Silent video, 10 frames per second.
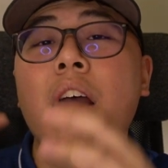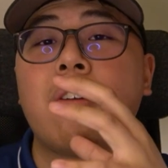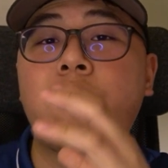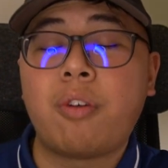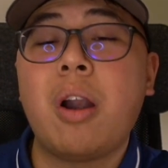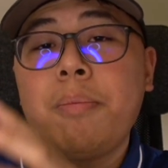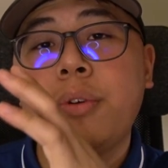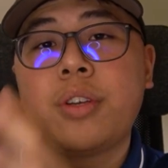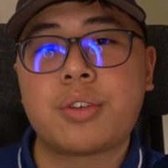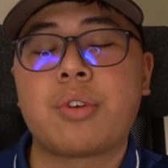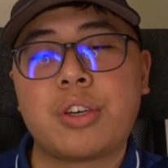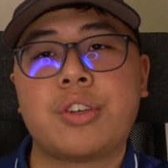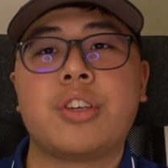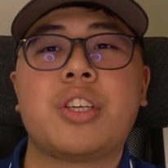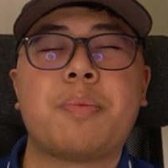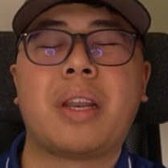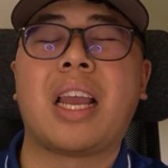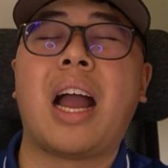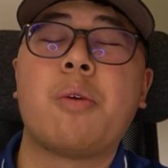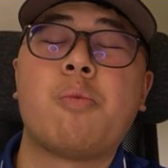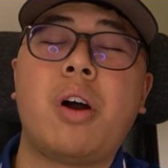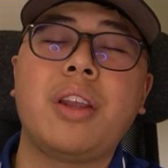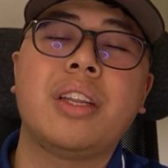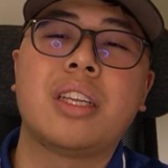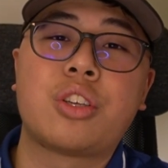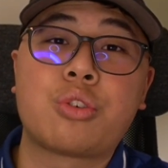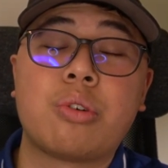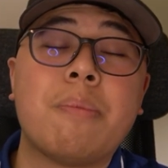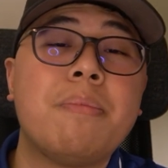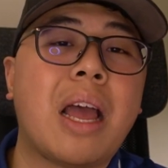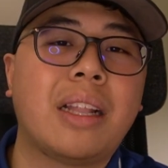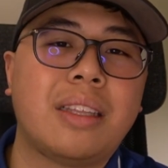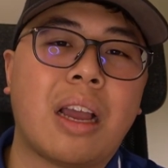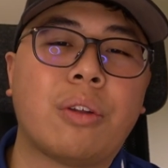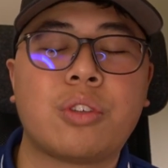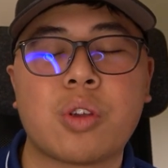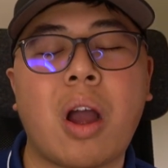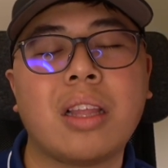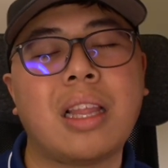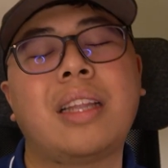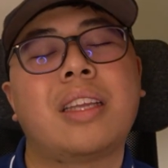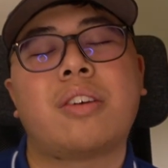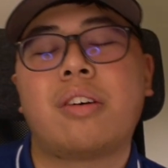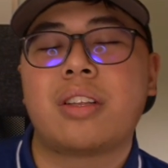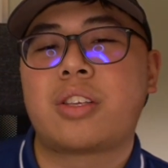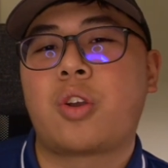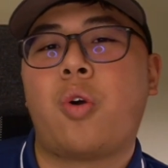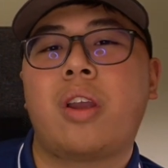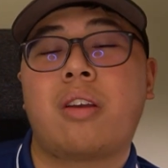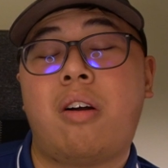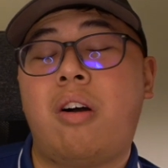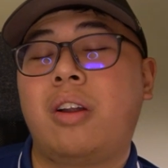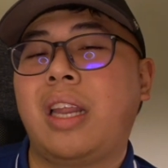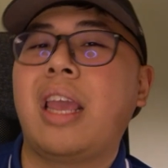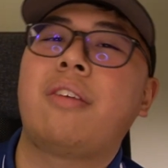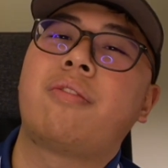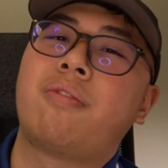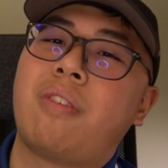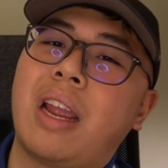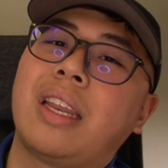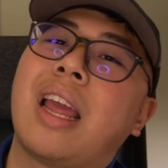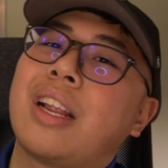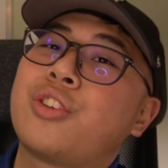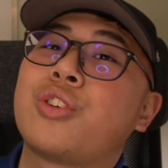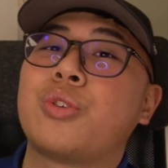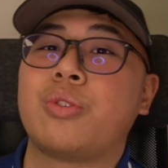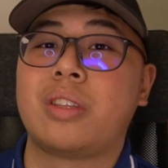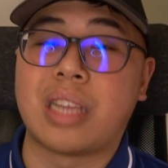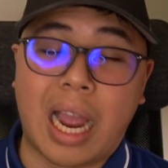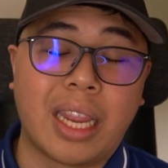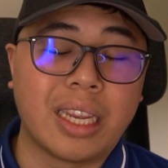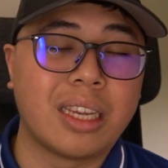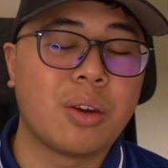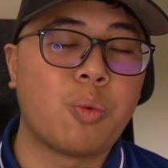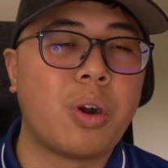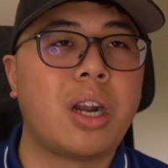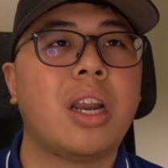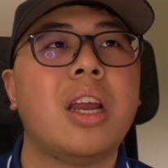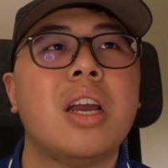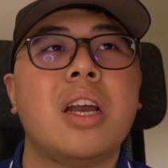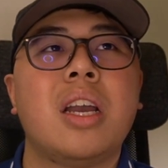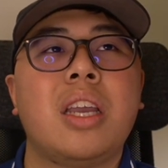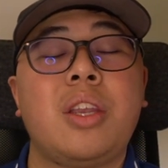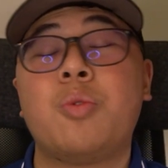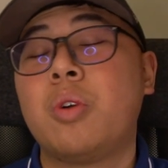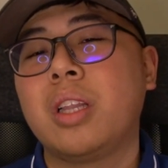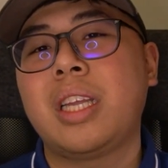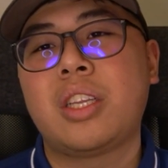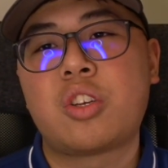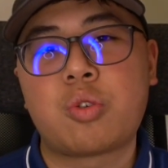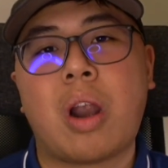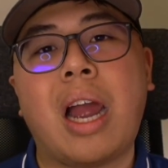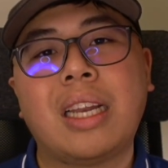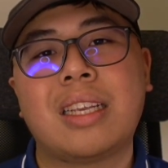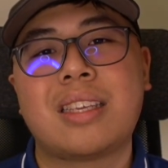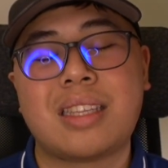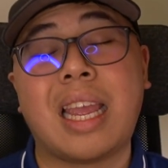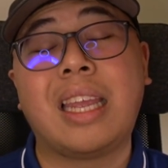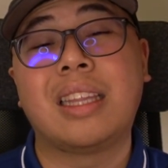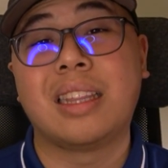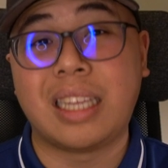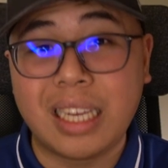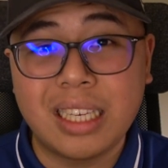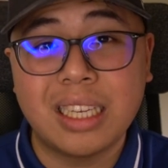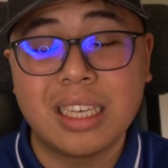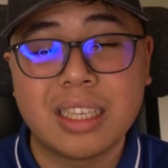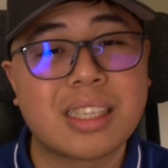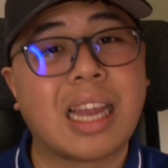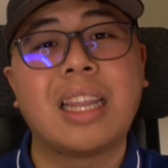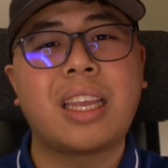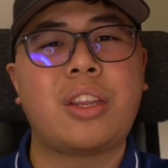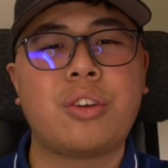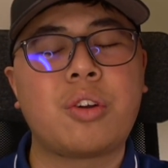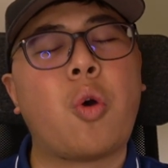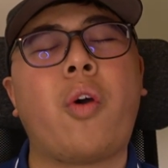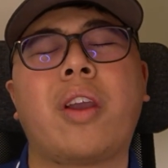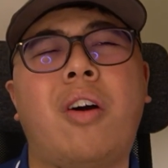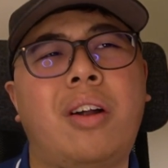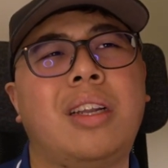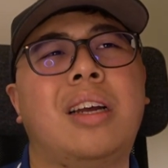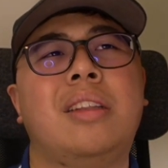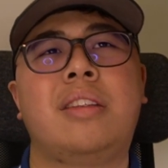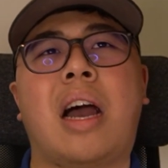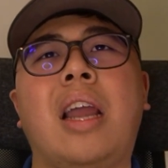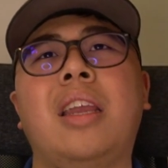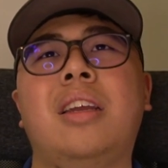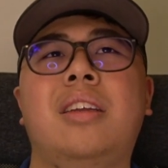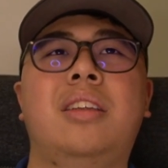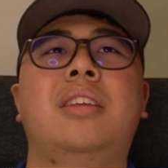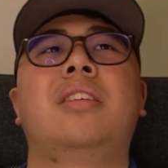From your discretionary spending, I want you to trim that down. So I like to call this going on a financial diet, where you really try to stay lean. It's kind of like you're going on a diet